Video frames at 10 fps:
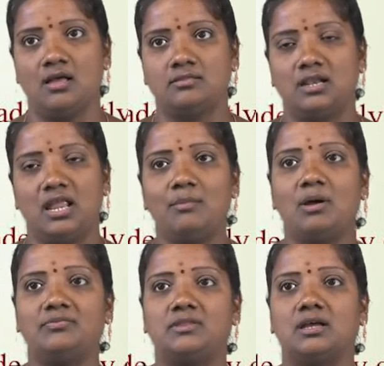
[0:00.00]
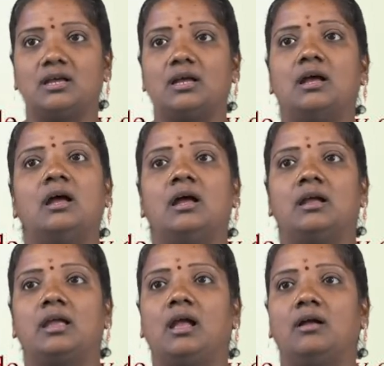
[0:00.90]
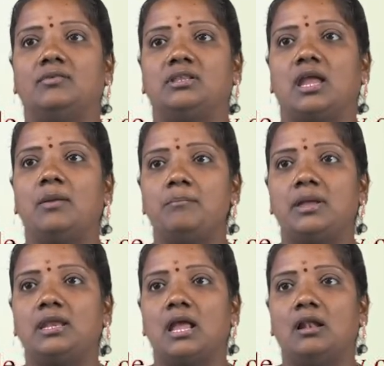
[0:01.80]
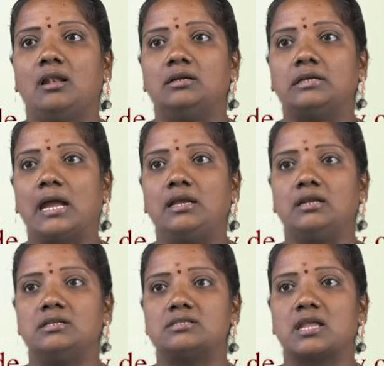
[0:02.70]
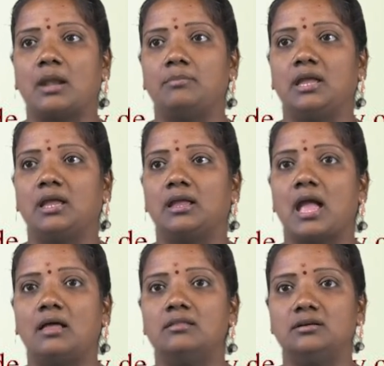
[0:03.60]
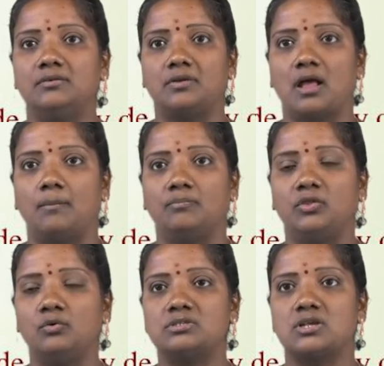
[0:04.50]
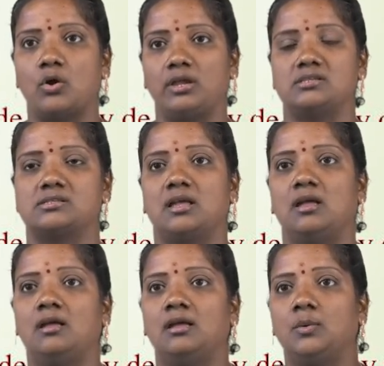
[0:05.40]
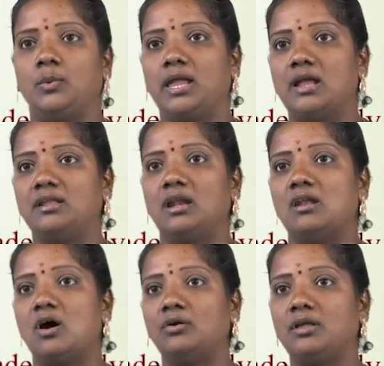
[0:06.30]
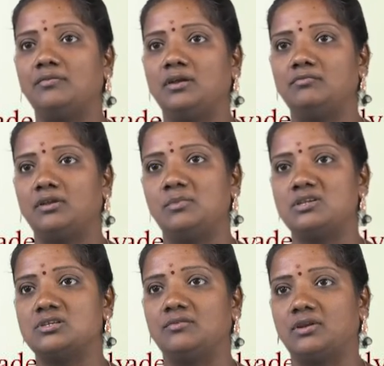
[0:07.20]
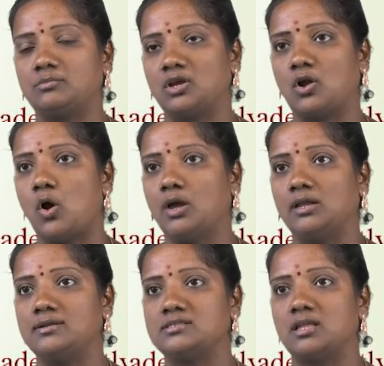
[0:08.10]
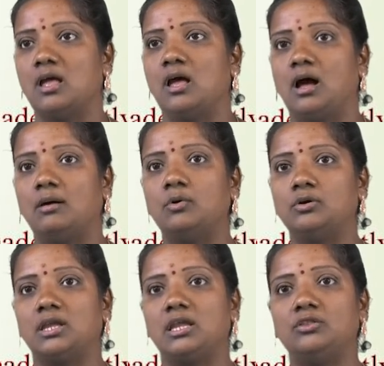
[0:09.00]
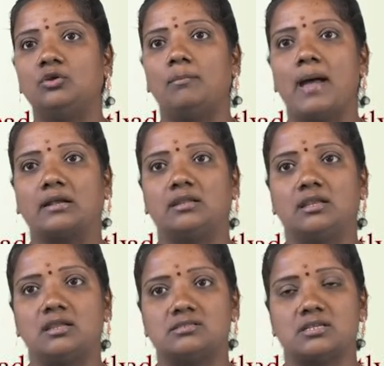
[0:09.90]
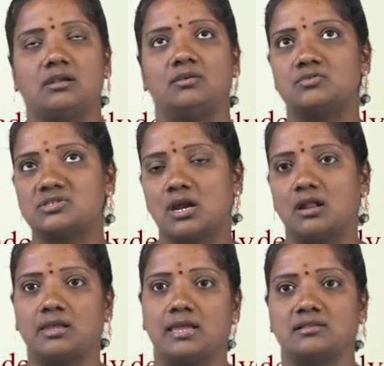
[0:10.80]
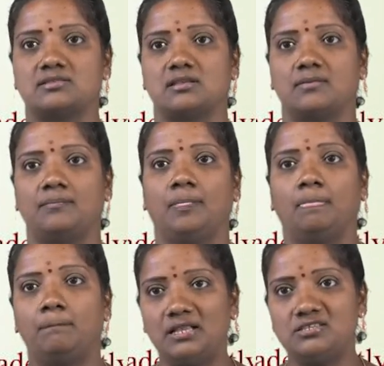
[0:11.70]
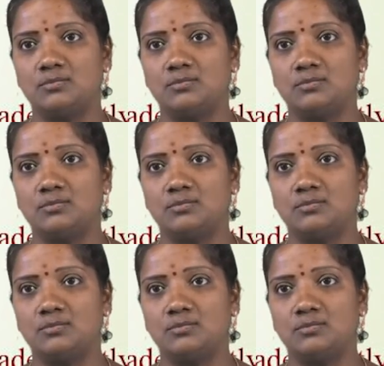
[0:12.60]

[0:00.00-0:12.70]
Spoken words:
The name of the king with the imperial titles can be gathered from those coins. We get a lot of information from the coins about the Indo-Bactrians and the Kushana kings. Punch